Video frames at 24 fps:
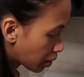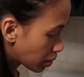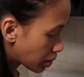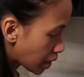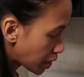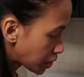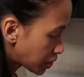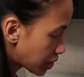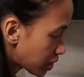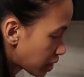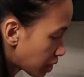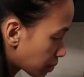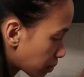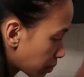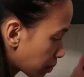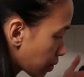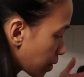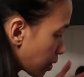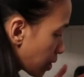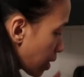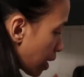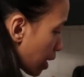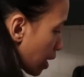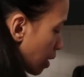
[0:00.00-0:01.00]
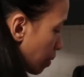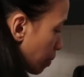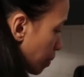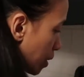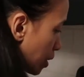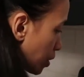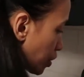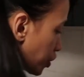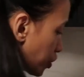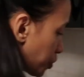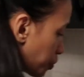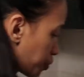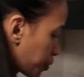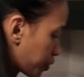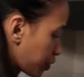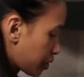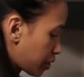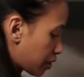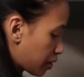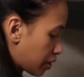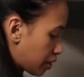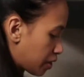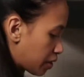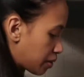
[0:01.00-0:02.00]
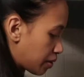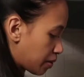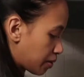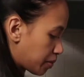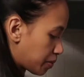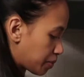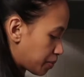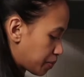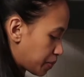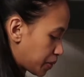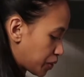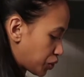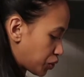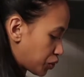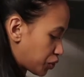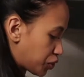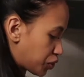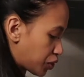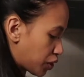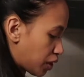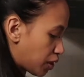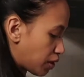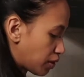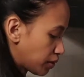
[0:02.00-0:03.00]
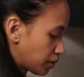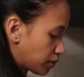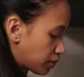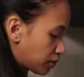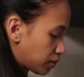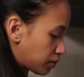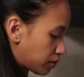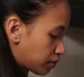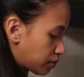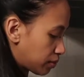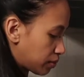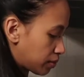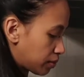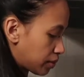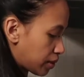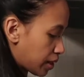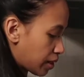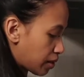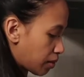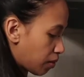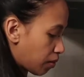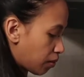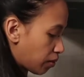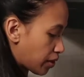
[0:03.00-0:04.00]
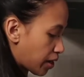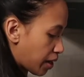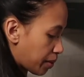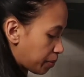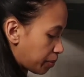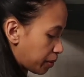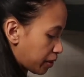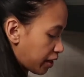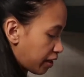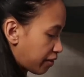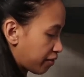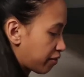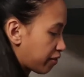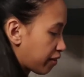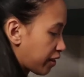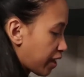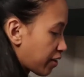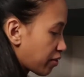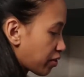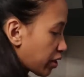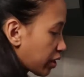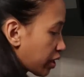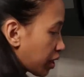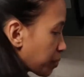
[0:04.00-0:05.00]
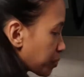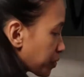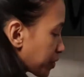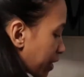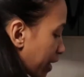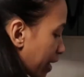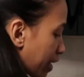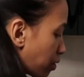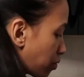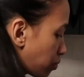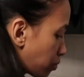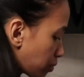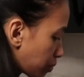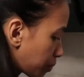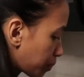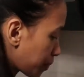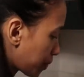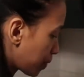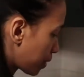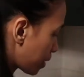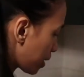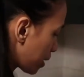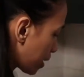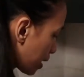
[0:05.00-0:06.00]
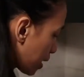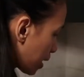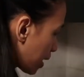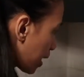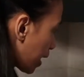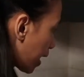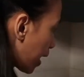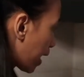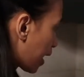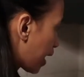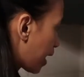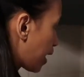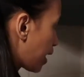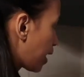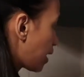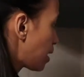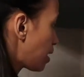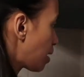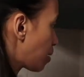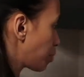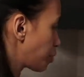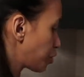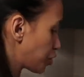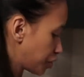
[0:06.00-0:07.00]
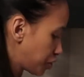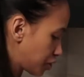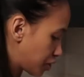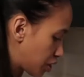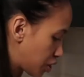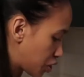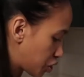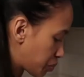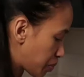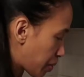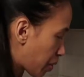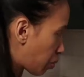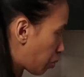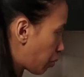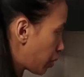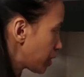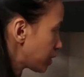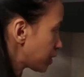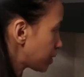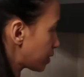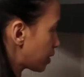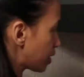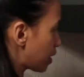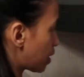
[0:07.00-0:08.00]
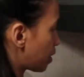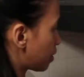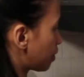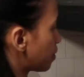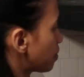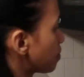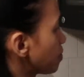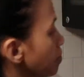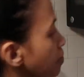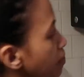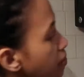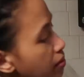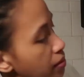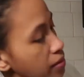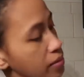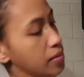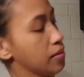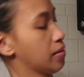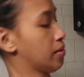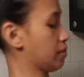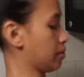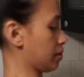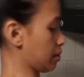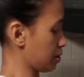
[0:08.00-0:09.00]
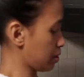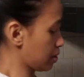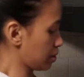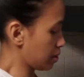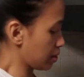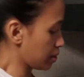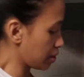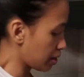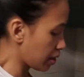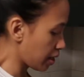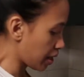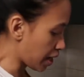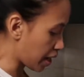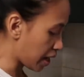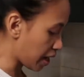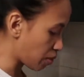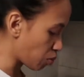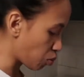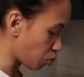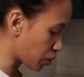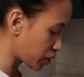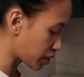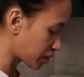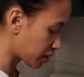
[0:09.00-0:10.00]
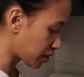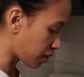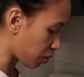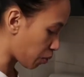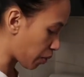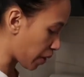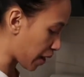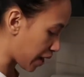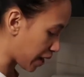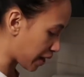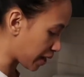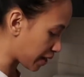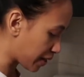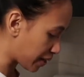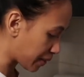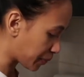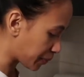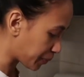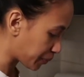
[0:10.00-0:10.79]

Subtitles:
That's it. And then I'm gonna just put a pinch of salt, get all that flavor comes out. And I'm just gonna use my whisk here and whisk away.